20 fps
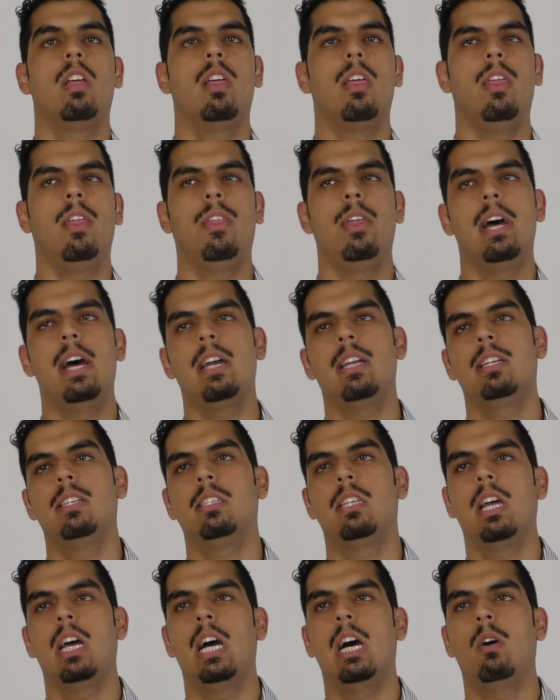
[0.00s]
That
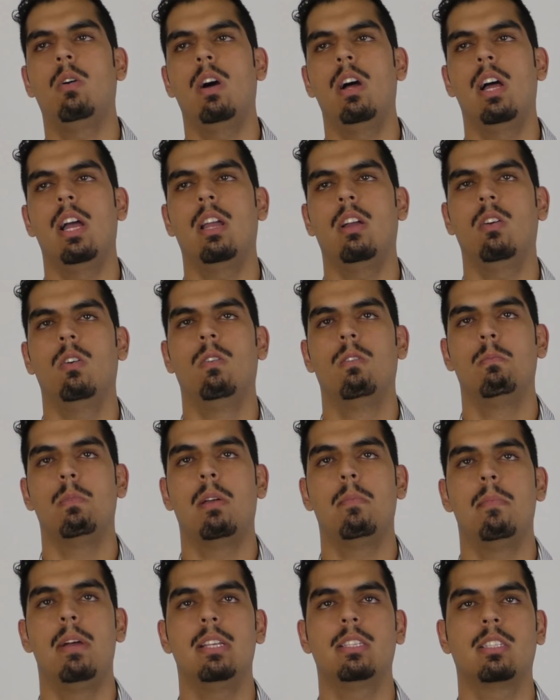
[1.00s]
is how I own
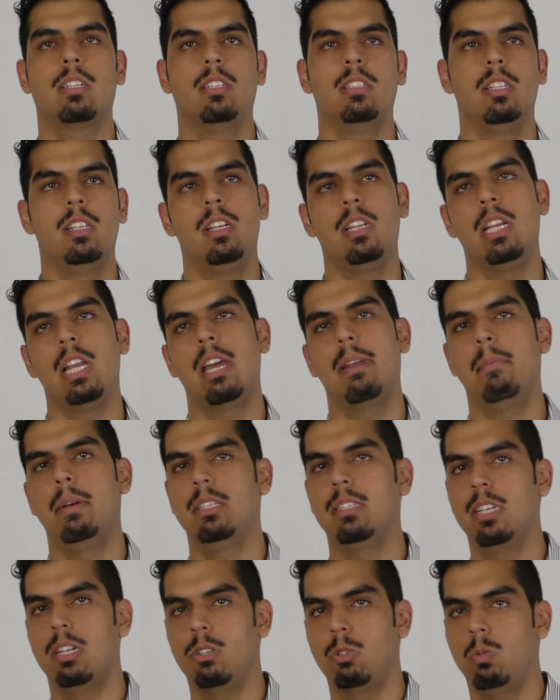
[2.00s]
my masculinity and my
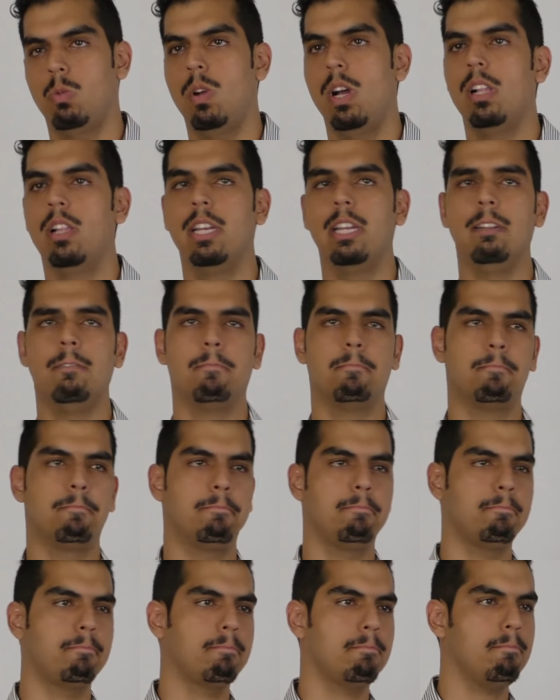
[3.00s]
sexuality.
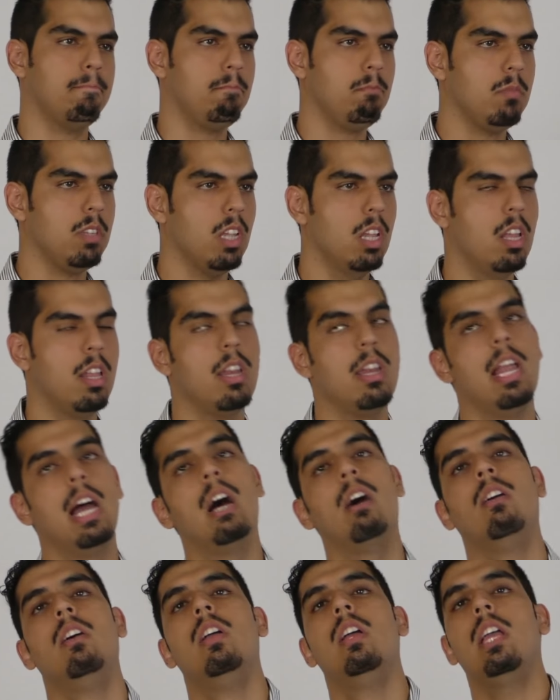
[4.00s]

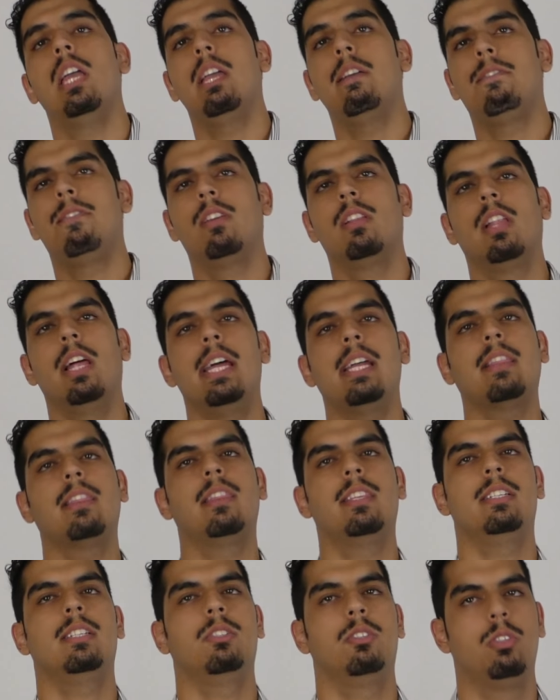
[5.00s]
Now, if you
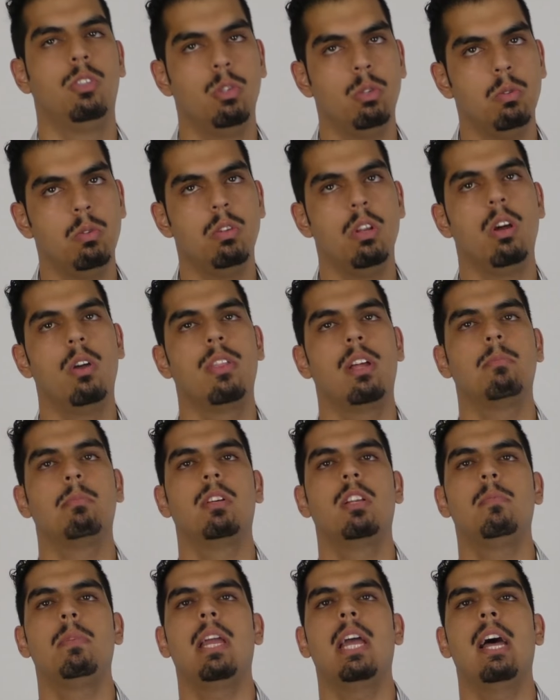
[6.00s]
like this, do know that I'm
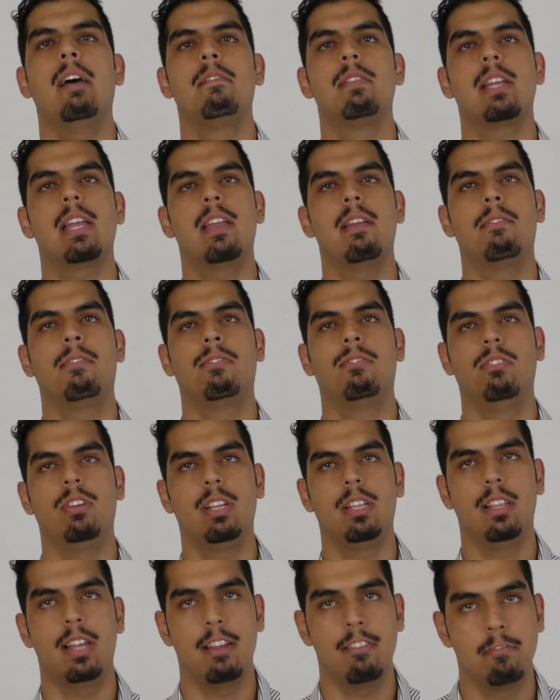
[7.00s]
going to be having a
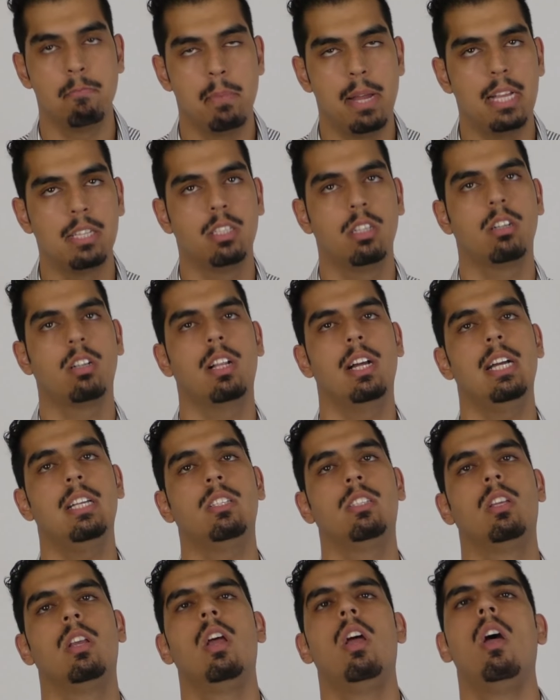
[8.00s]
free live
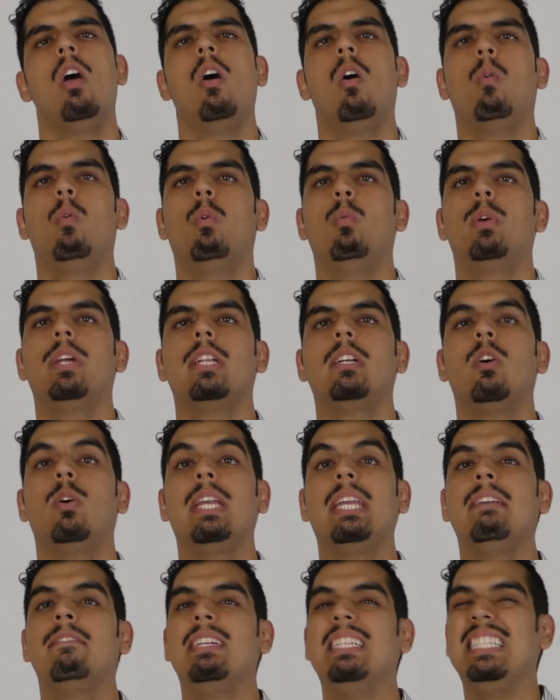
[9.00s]
masterclass where we're going to
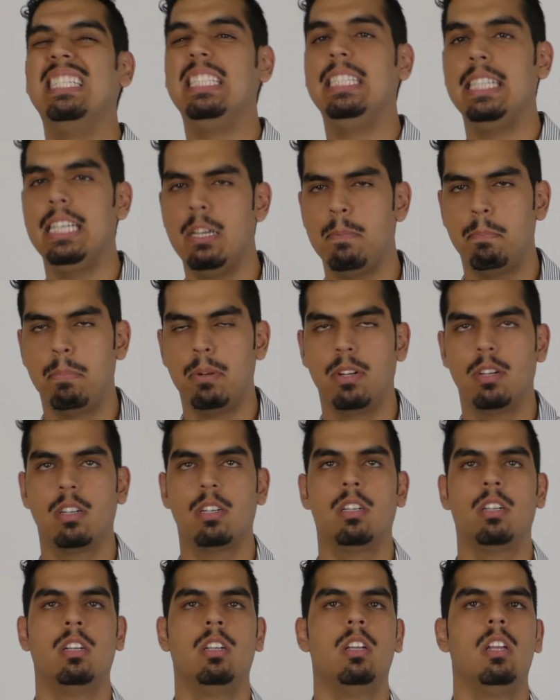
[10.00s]
go even
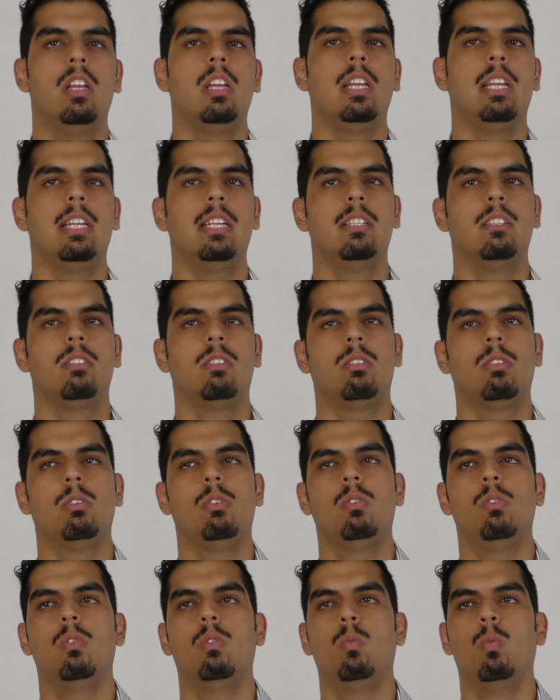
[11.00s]
deeper
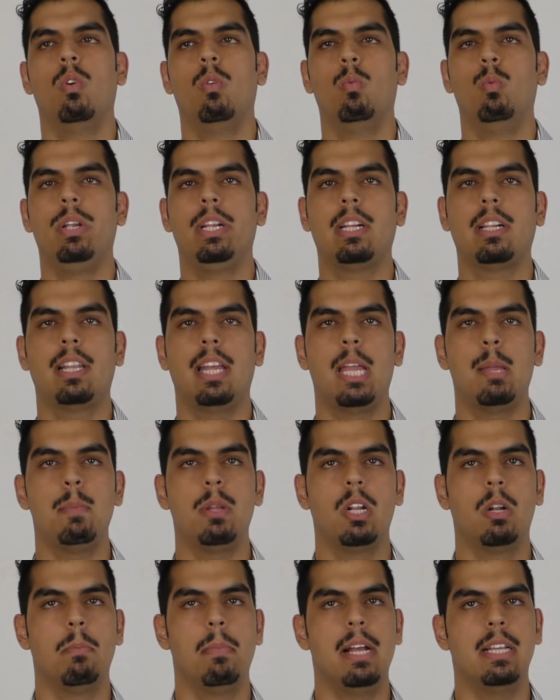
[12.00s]
into
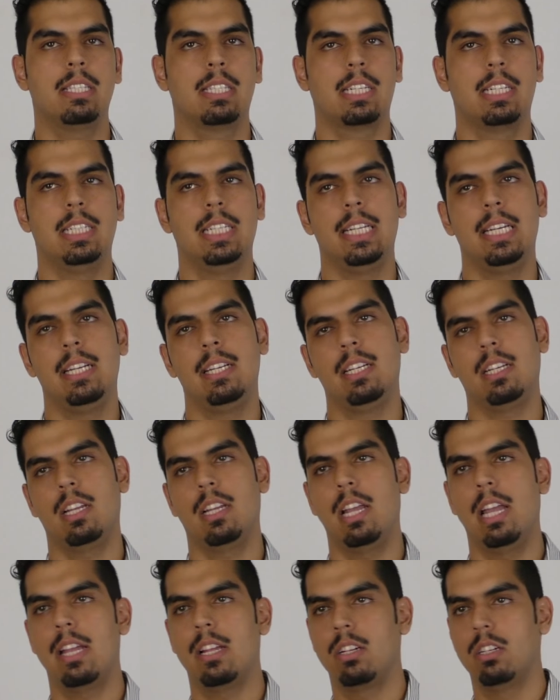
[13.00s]
reclaiming your masculinity
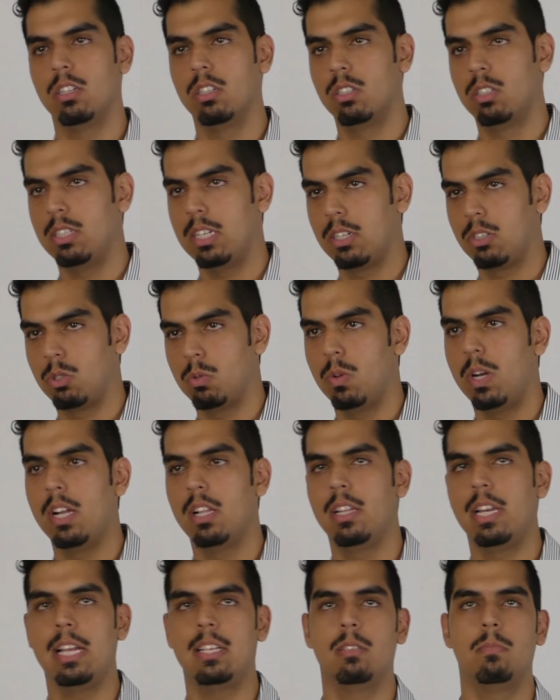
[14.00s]
and your
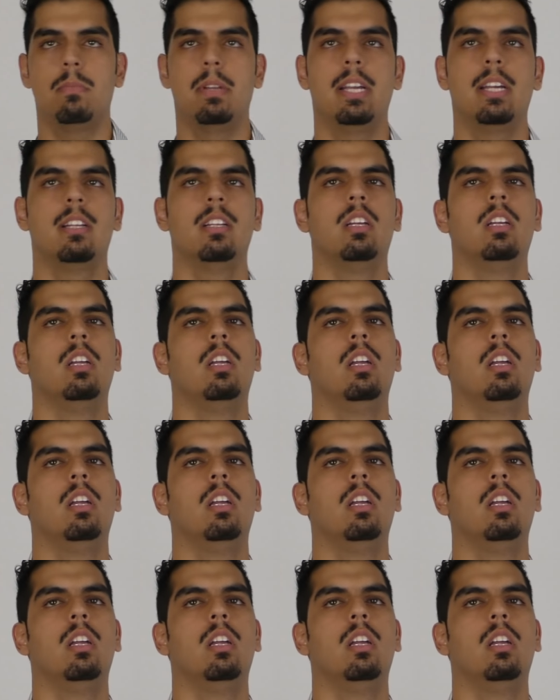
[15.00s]
sexuality as a man.